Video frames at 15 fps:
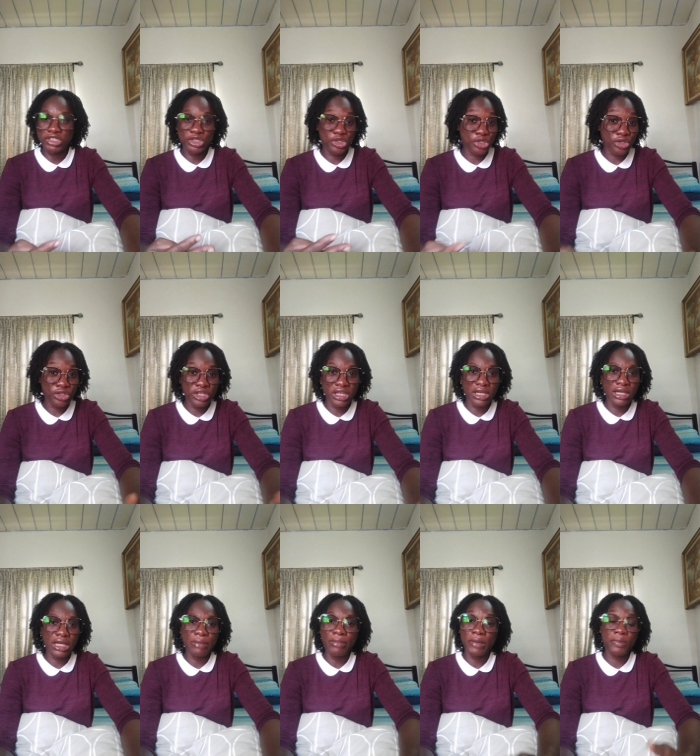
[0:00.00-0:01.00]
the
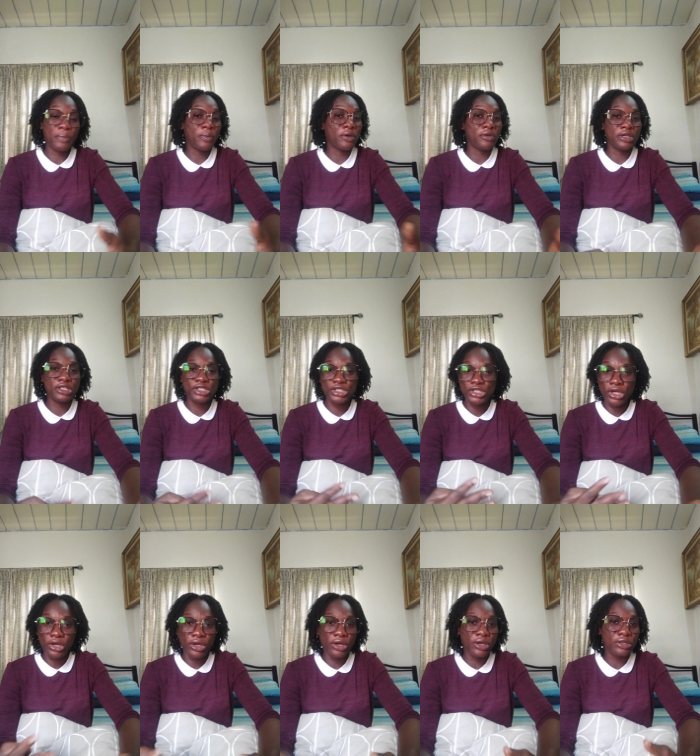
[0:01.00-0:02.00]
journey, my
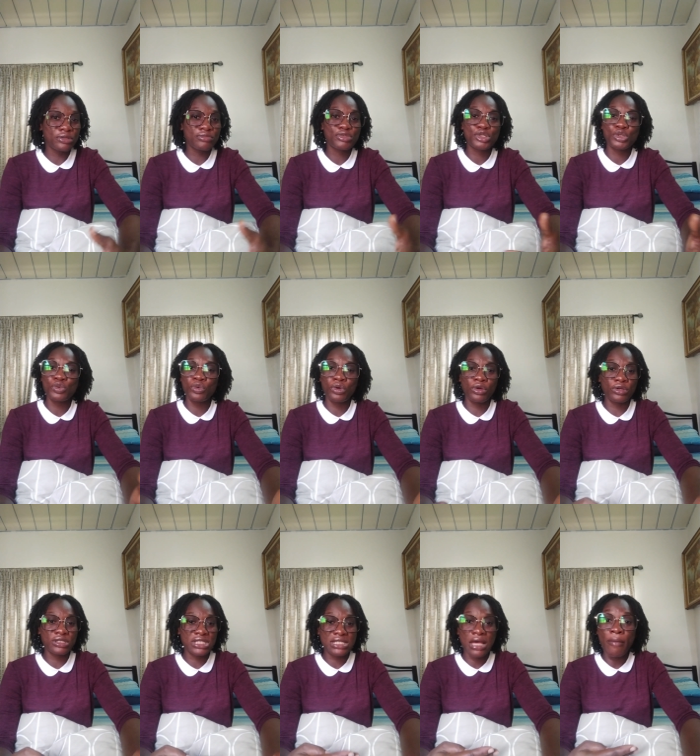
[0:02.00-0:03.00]
preparation
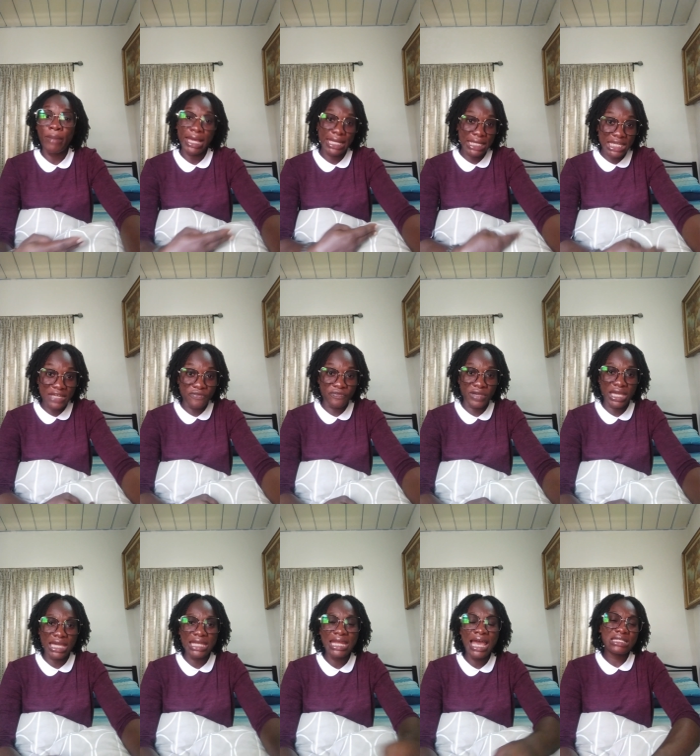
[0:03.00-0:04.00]
towards my
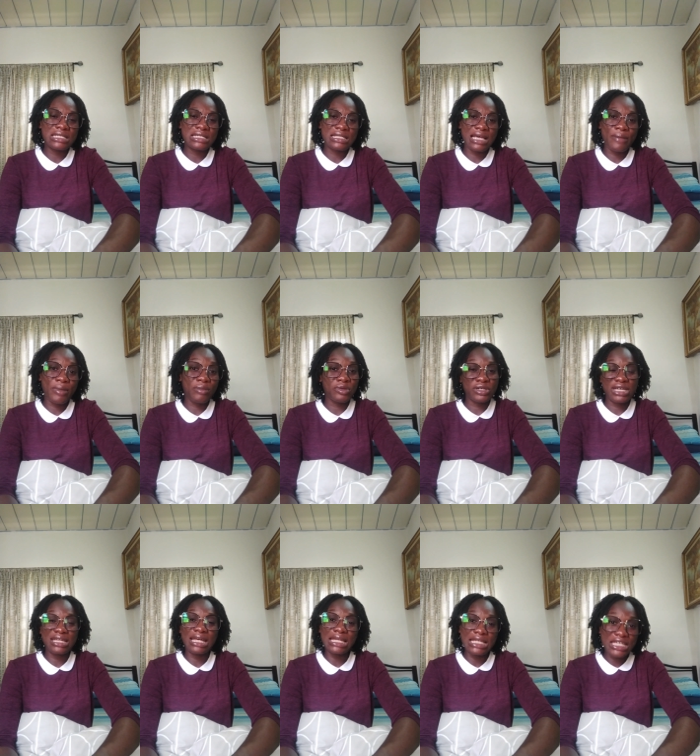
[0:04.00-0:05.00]
living is um, I'm
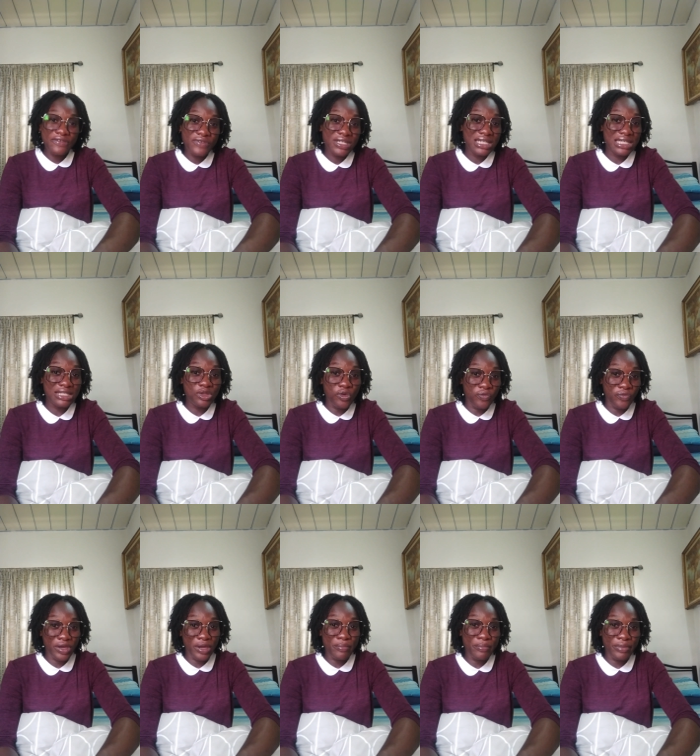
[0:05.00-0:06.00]
looking at living in
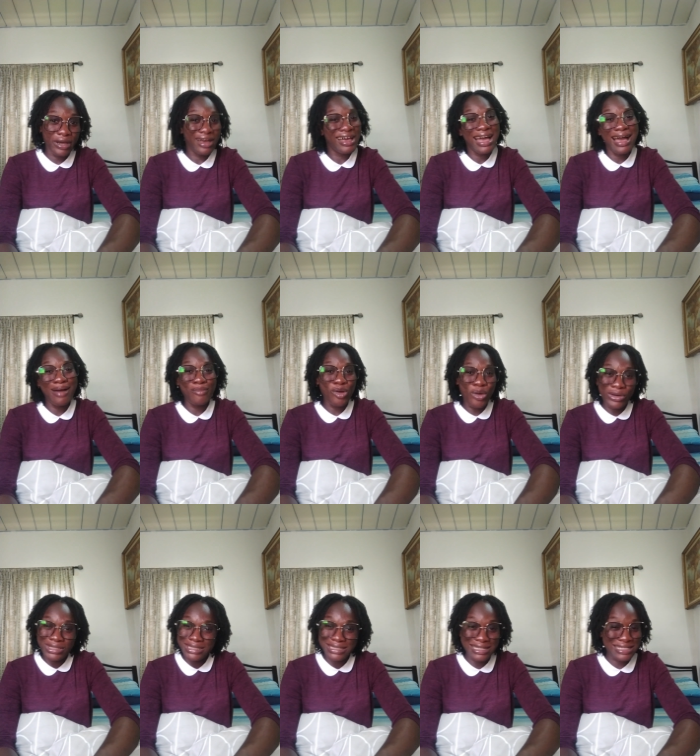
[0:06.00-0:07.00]
November. I'm
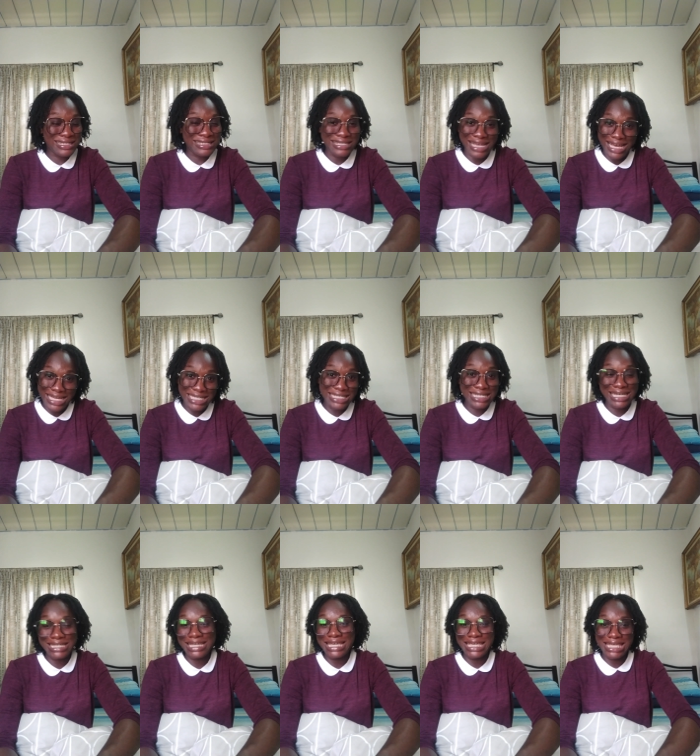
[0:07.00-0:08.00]

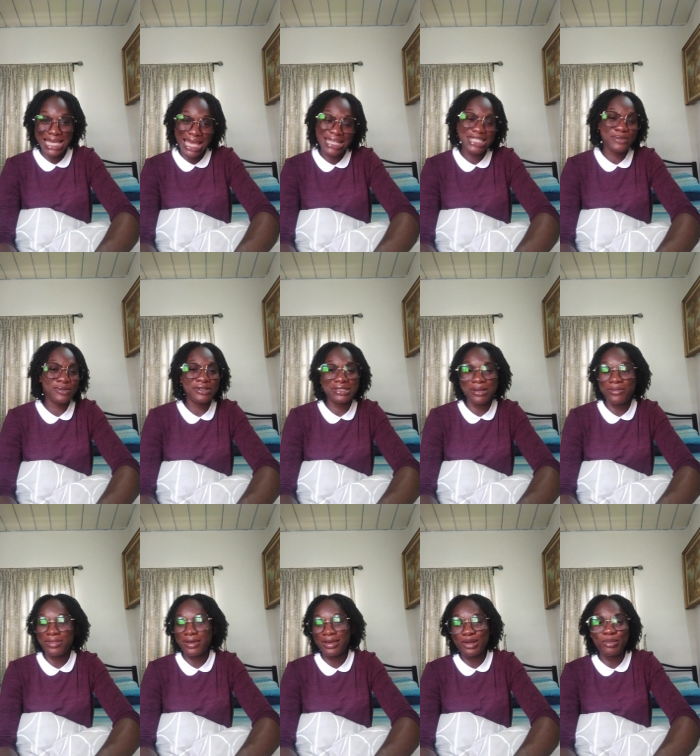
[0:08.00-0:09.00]
undecided yet because
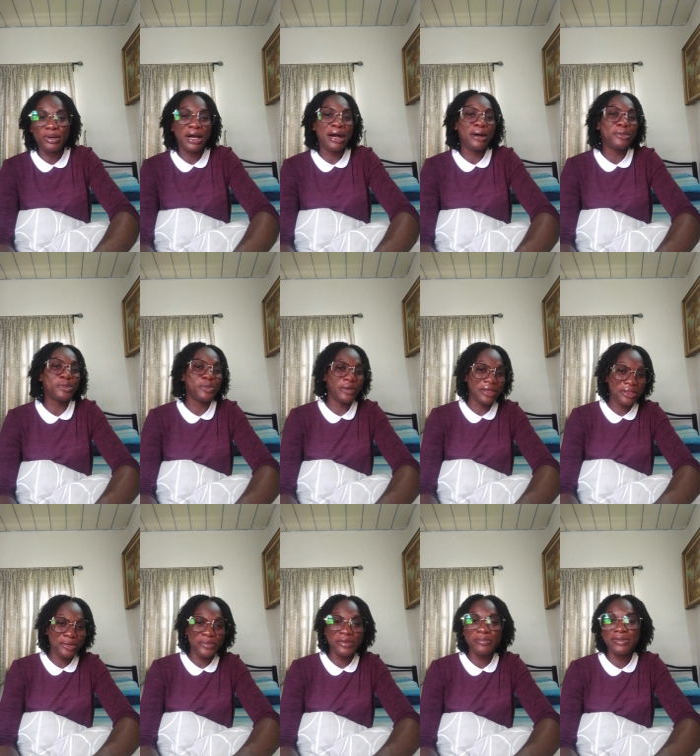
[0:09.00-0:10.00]
I'm thinking about how the
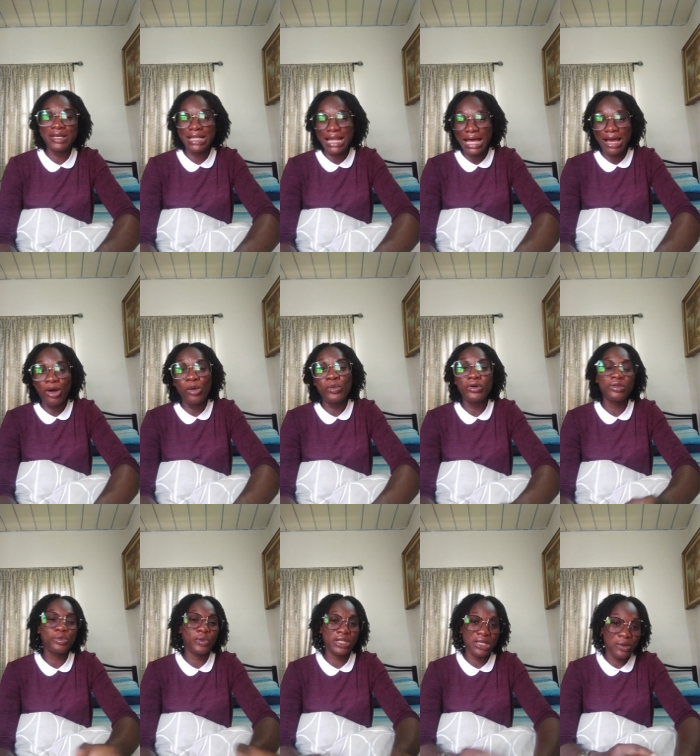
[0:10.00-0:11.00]
weather will be like or
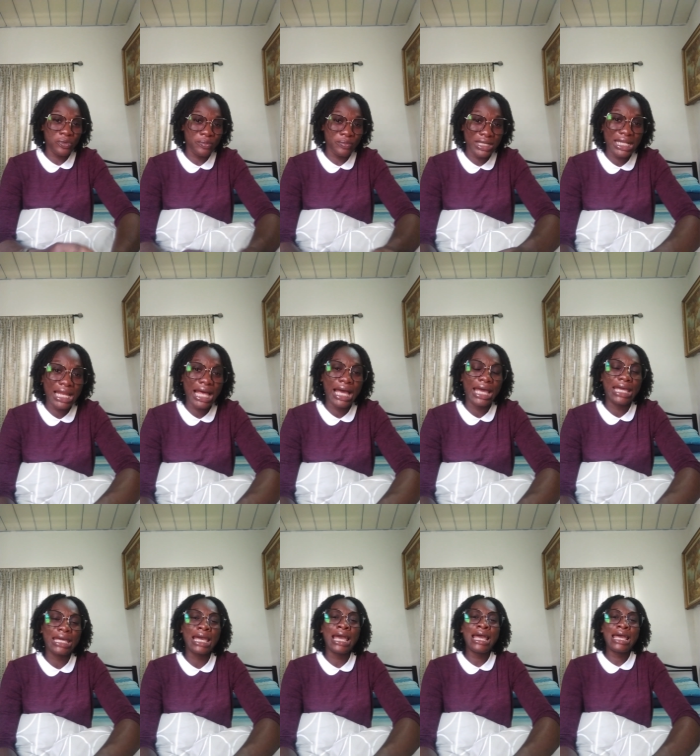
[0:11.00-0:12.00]
what the weather will be
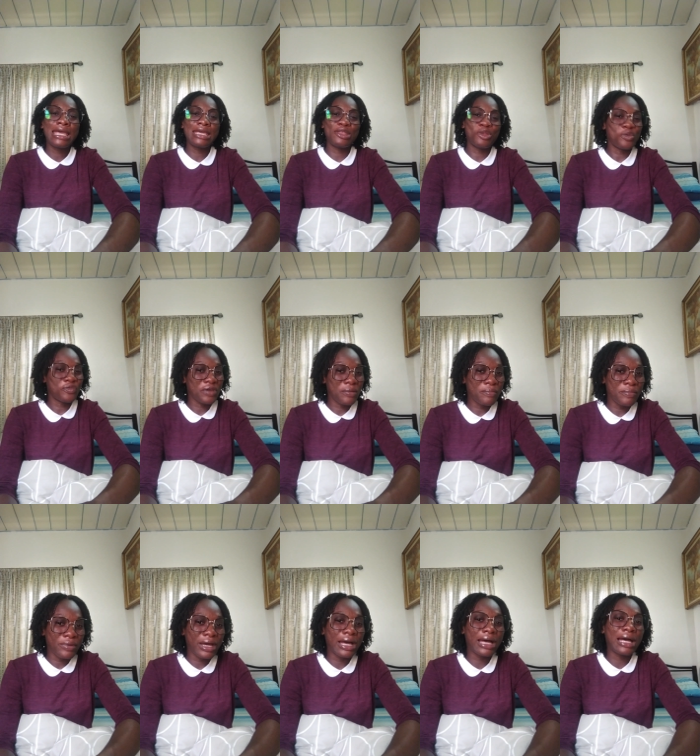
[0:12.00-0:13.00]
like in
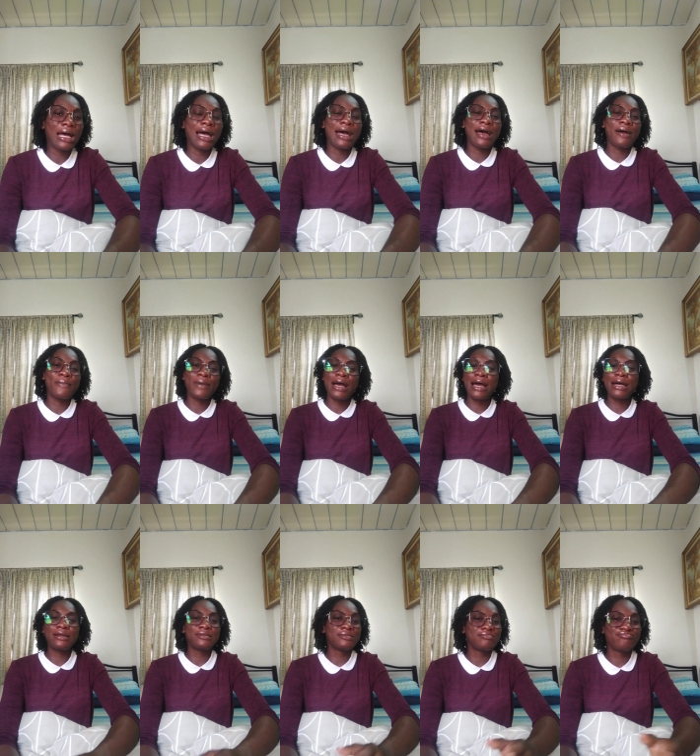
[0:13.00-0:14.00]
November um,
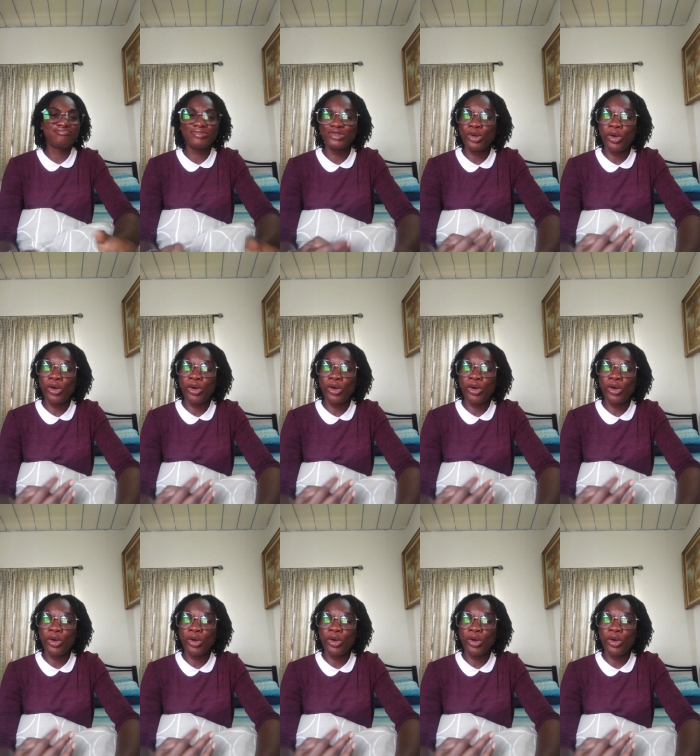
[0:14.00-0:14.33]
and